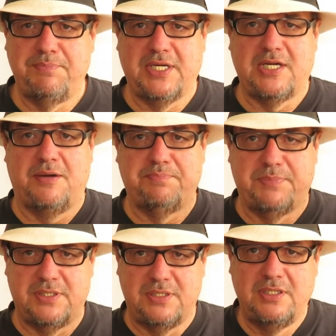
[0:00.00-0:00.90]
pick up
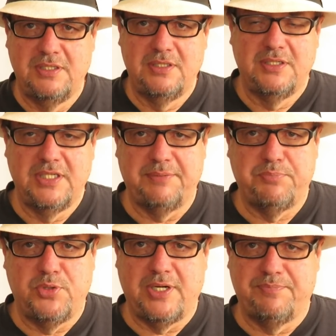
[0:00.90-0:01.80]
and
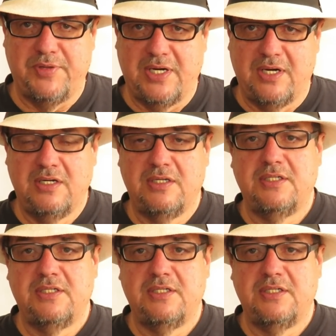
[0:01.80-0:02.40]
put up there.